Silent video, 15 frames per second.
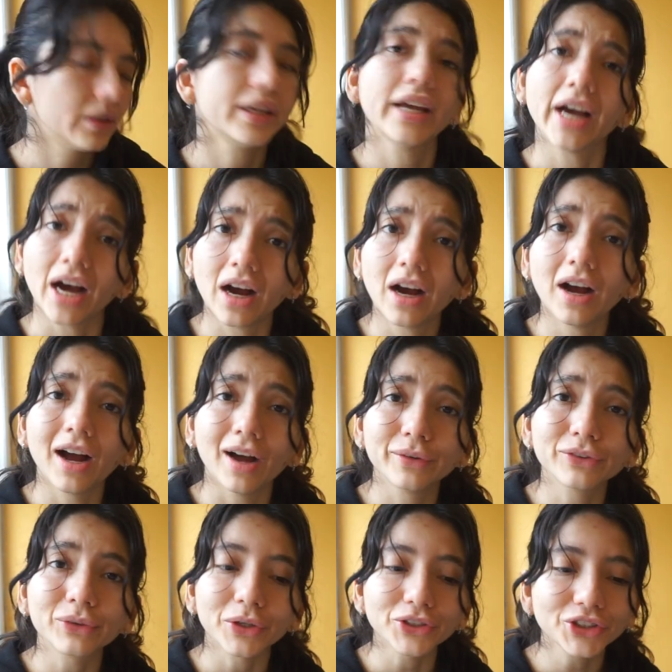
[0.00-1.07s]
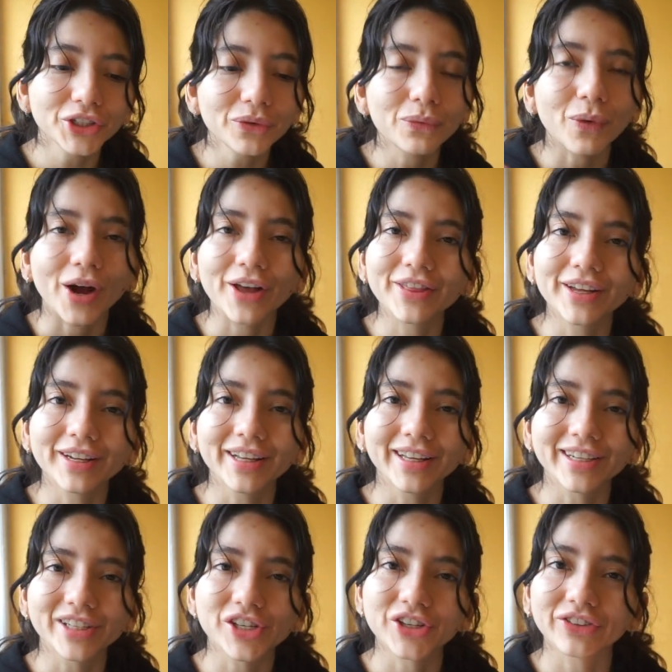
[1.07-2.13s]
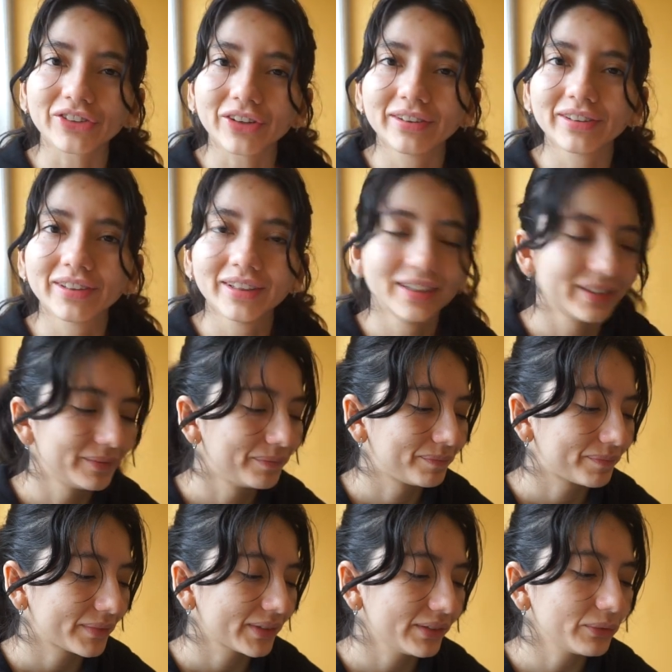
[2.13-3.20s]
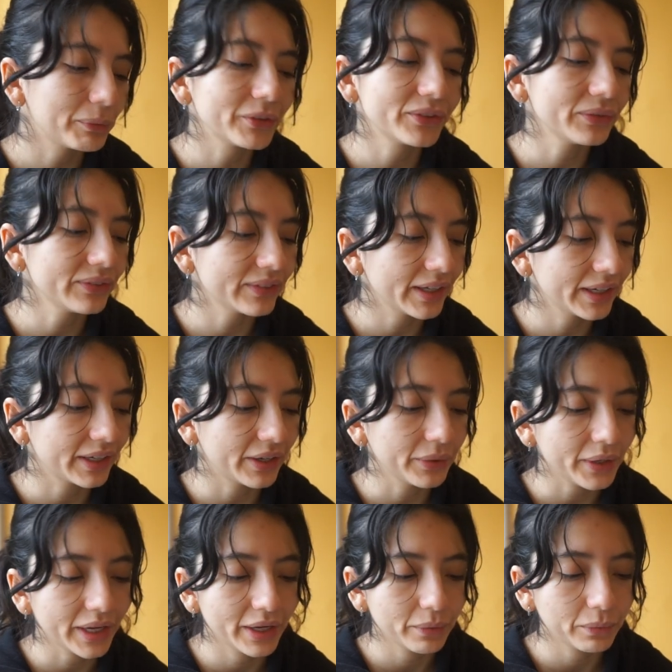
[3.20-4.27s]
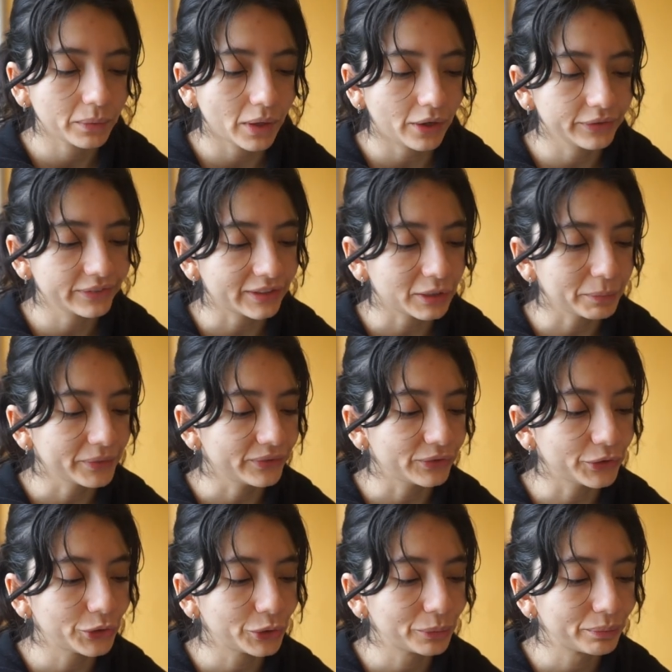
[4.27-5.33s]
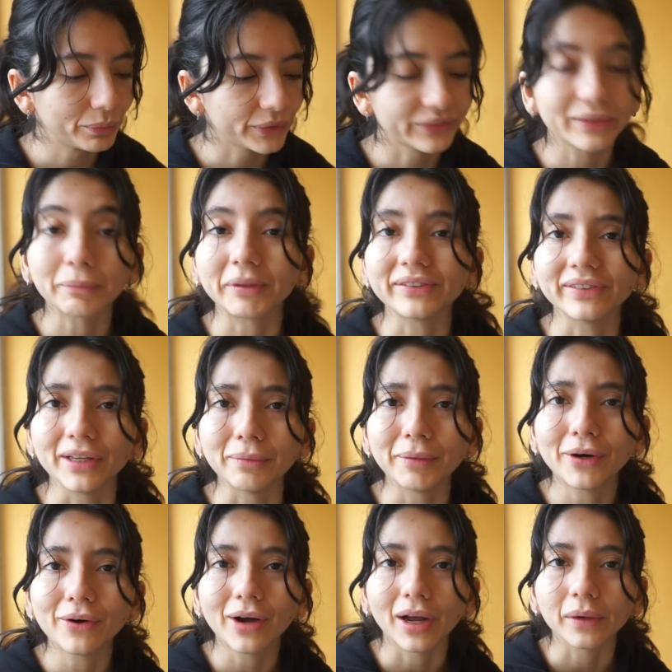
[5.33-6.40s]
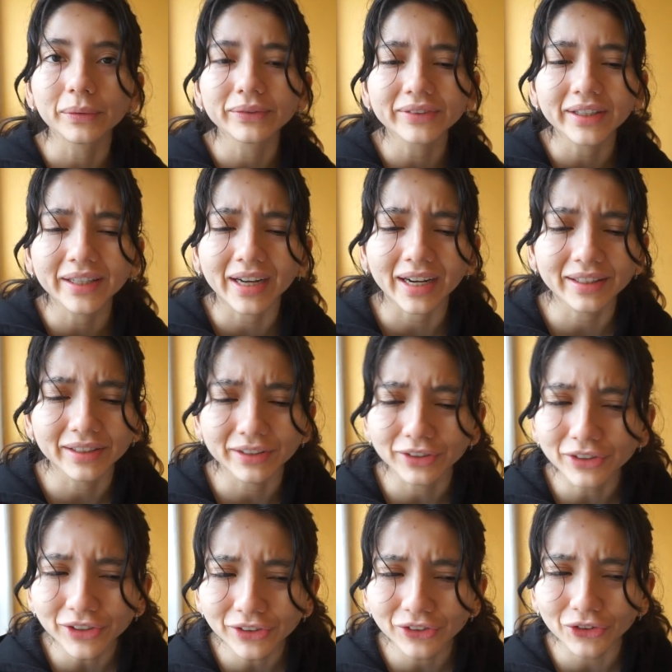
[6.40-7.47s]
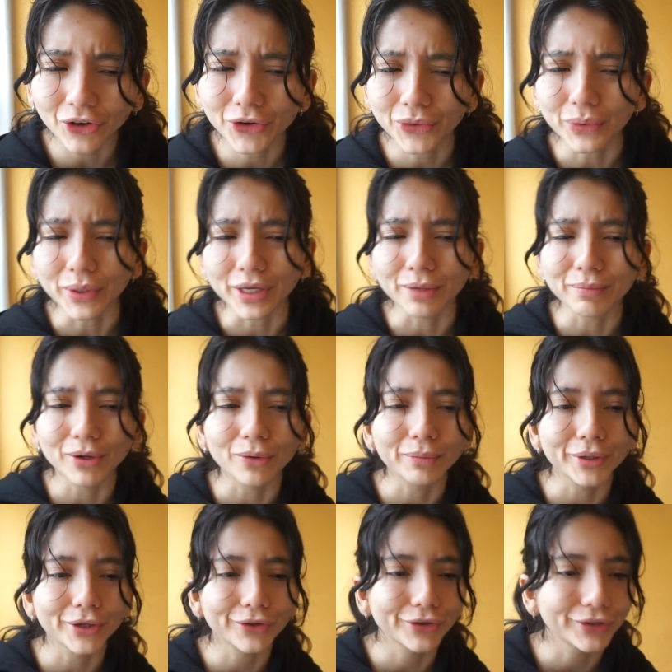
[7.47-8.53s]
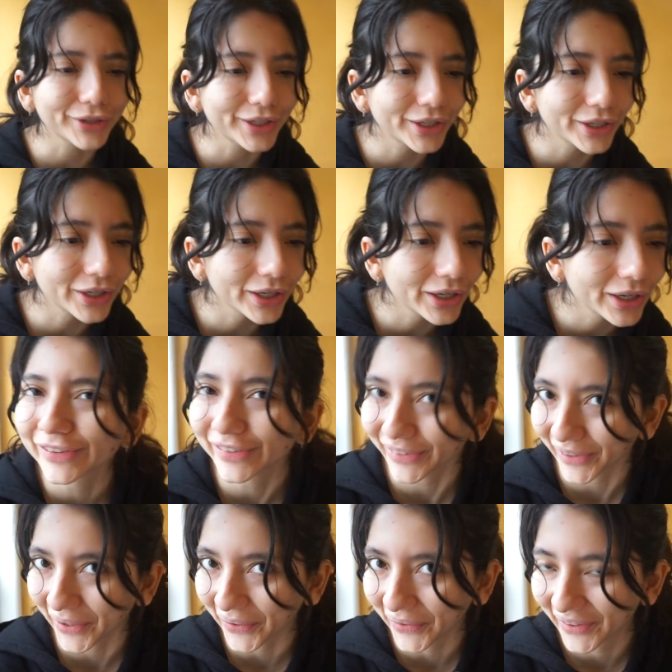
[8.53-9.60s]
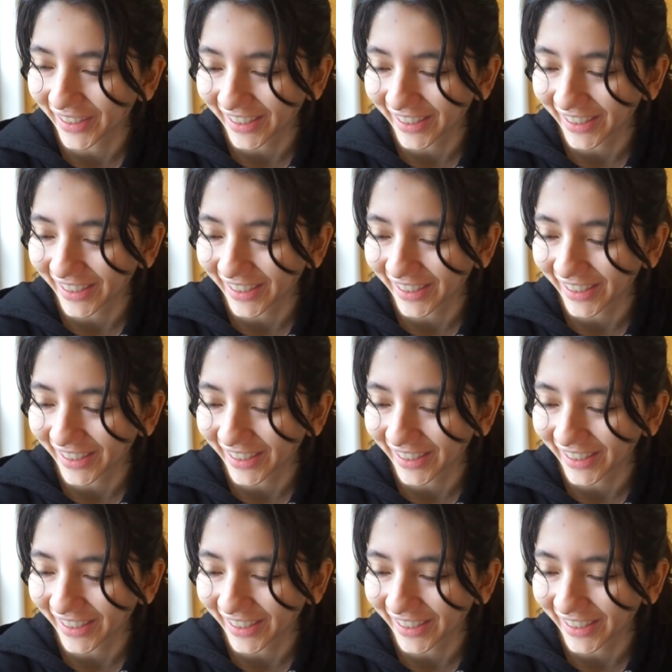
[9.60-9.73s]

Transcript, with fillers: yeah, I was questioning why they like she's this person's like, okay, I'll set up a Zoom. What's the best email? I was like, I literally saw you email me earlier. So